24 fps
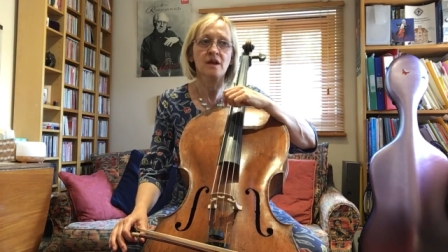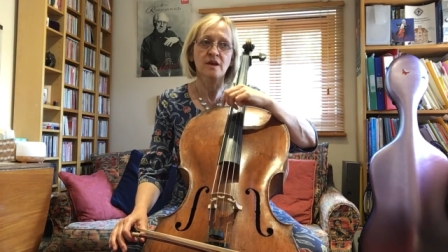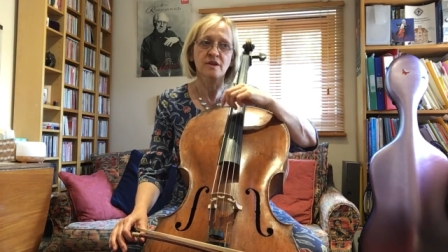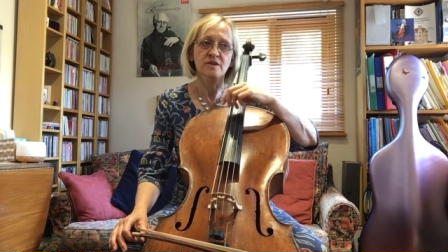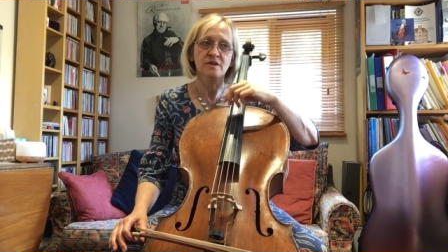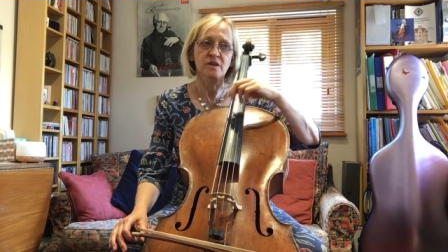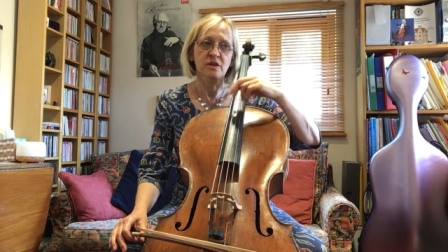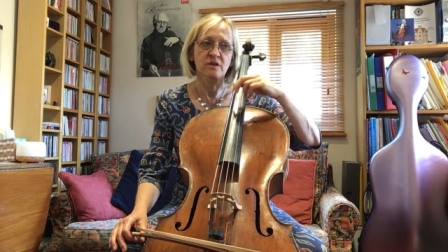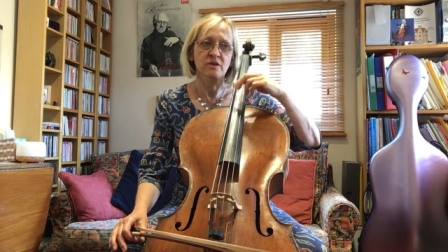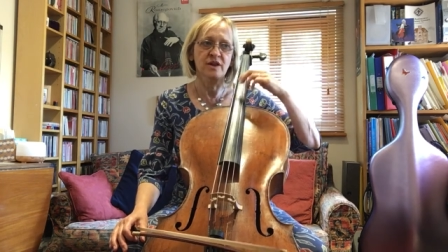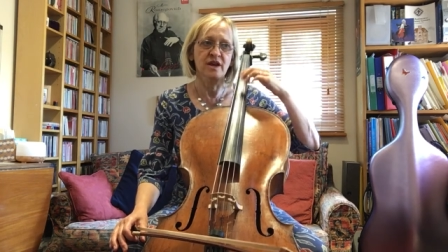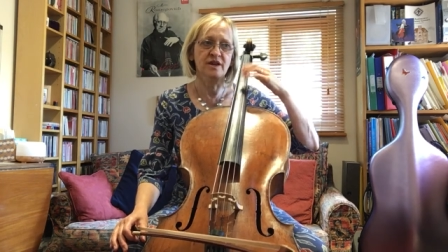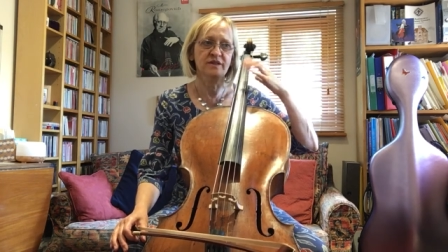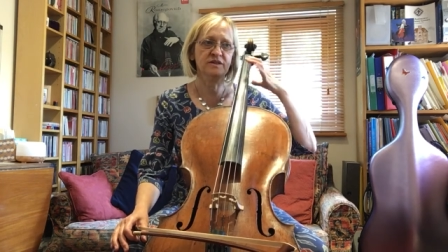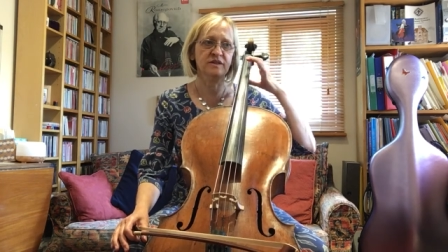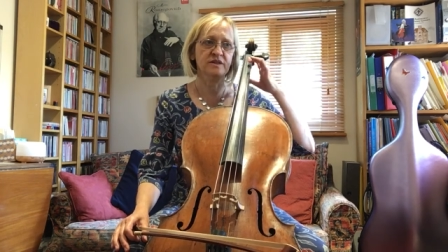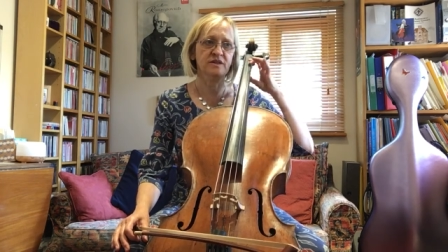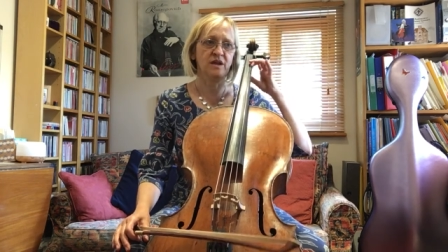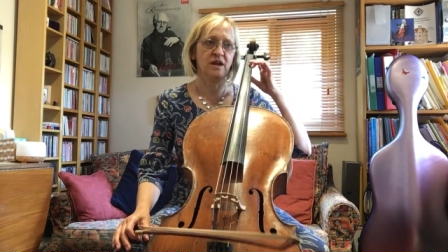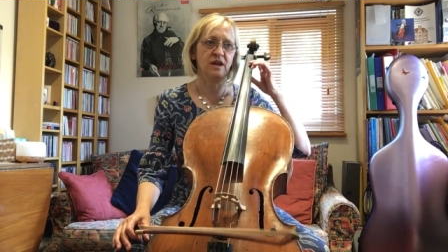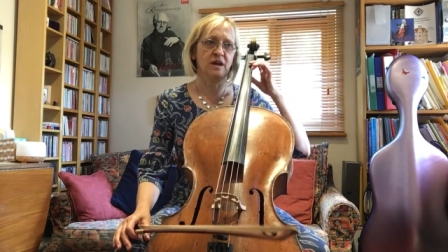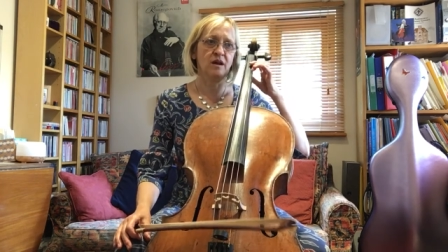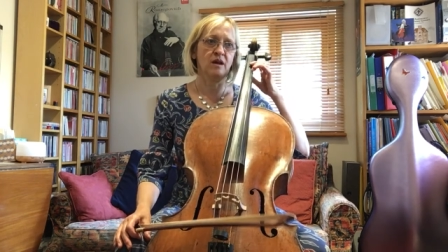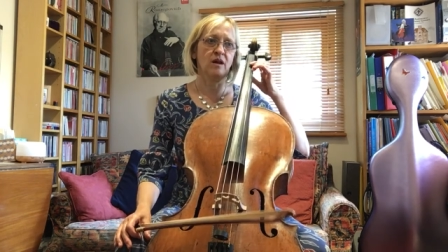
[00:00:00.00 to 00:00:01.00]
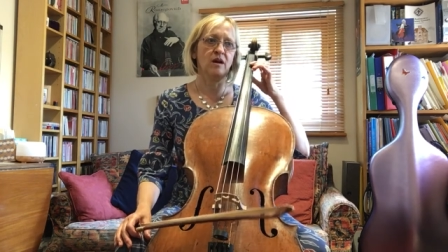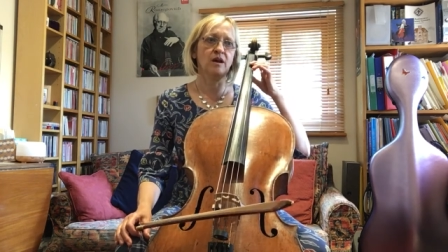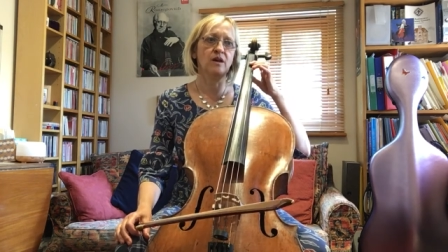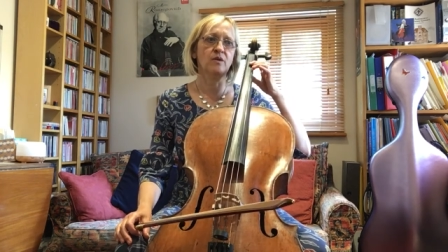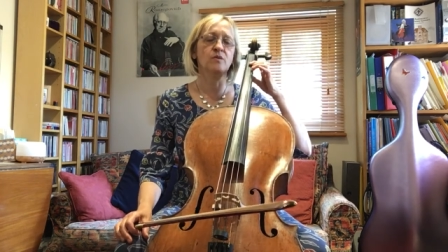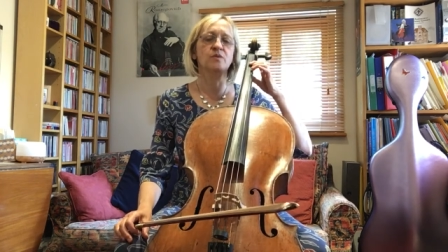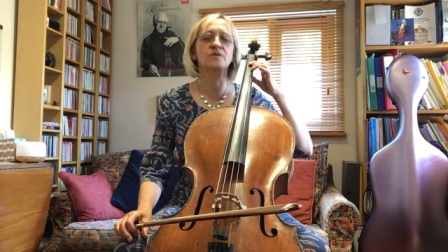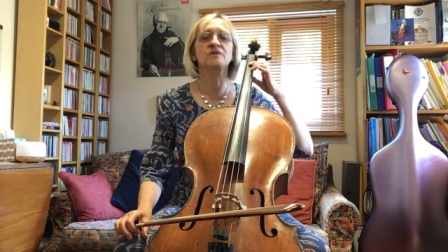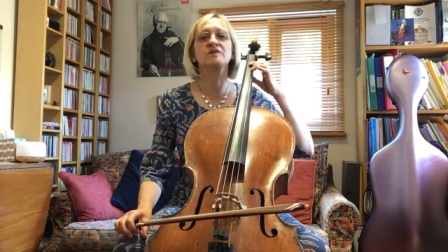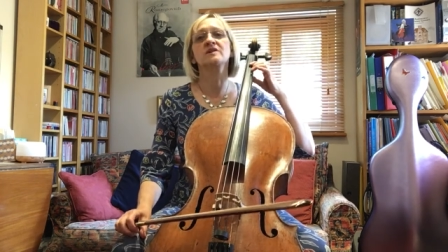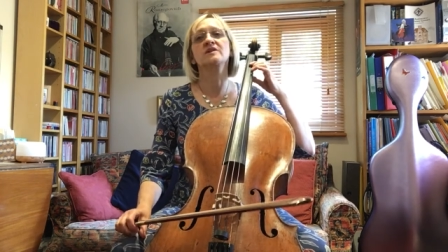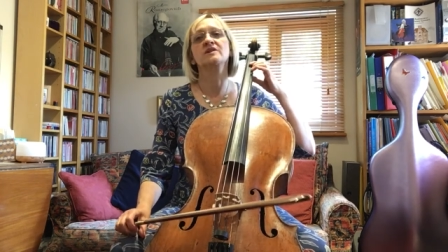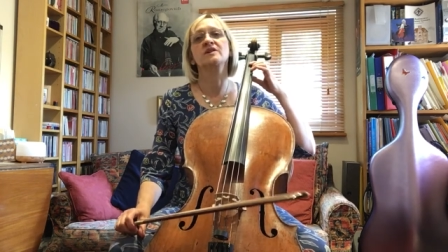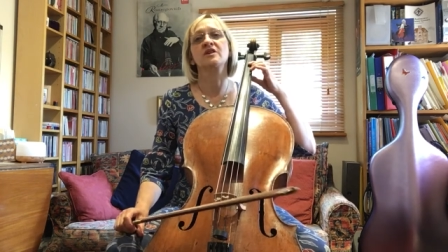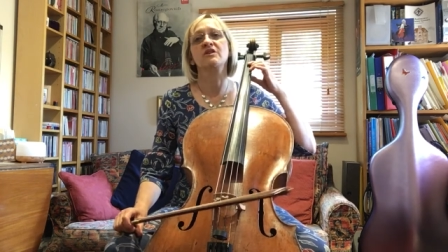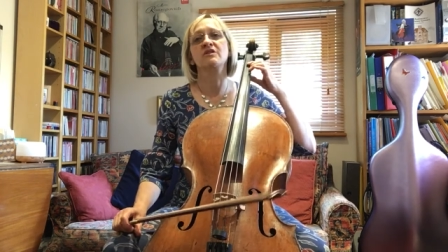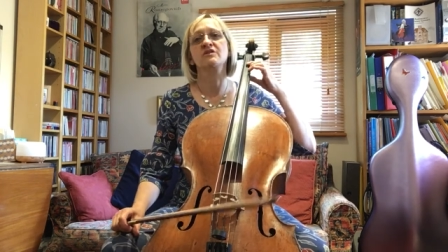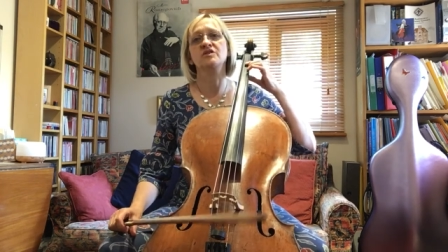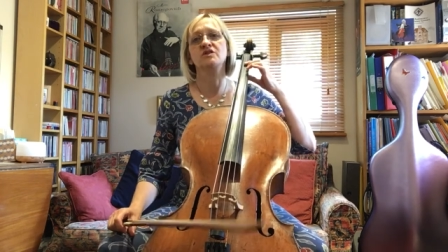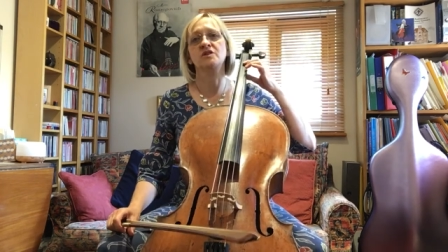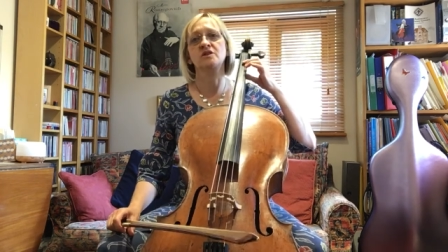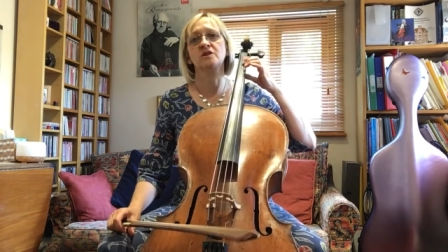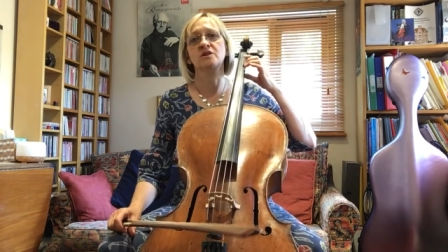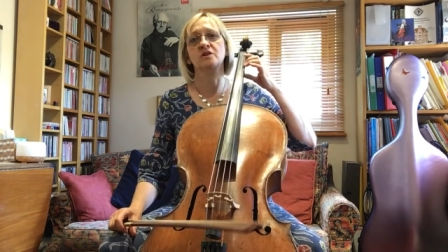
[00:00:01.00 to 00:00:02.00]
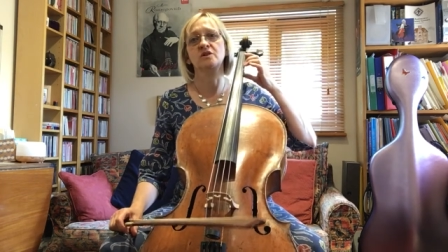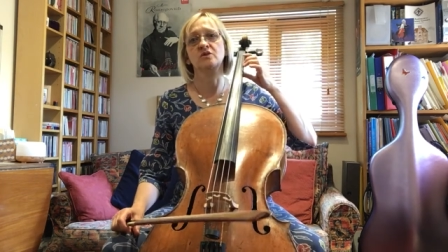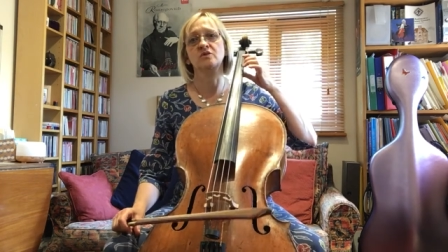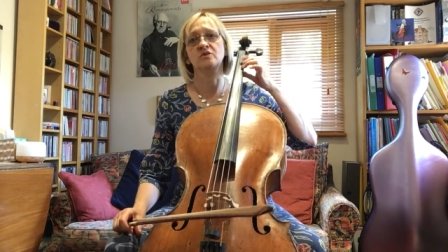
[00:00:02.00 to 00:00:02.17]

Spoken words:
So yesterday I was encouraging you